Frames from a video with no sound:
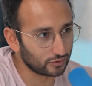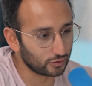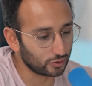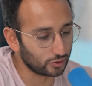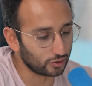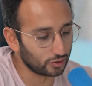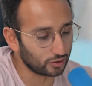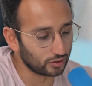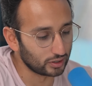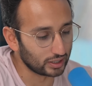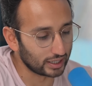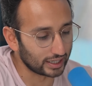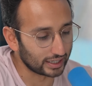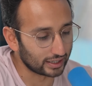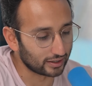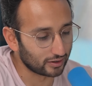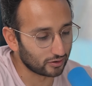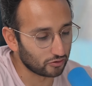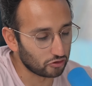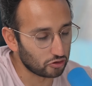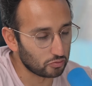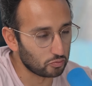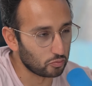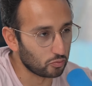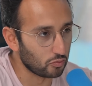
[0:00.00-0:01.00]
for like
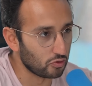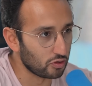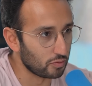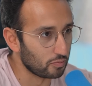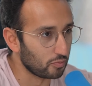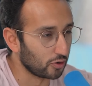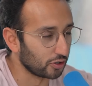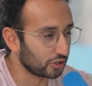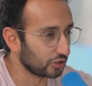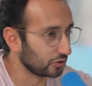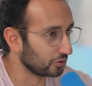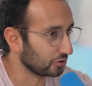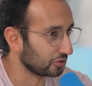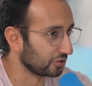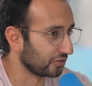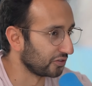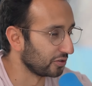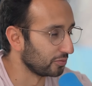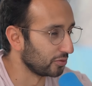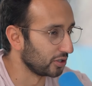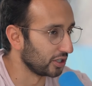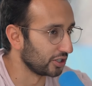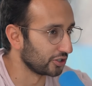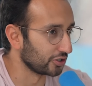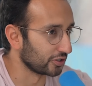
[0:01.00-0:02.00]
the, the modules of
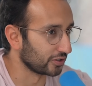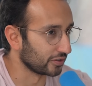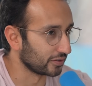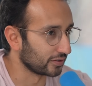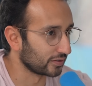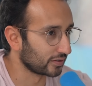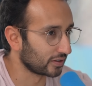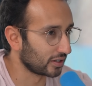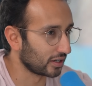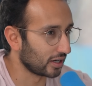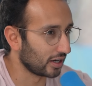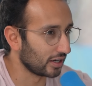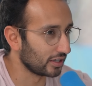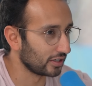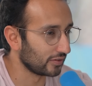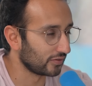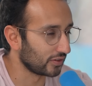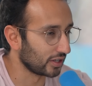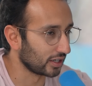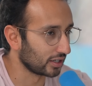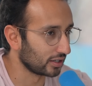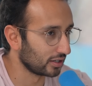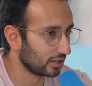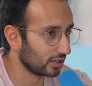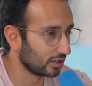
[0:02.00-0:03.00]
the bullet journal kind of
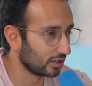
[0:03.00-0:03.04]
thing? Yeah.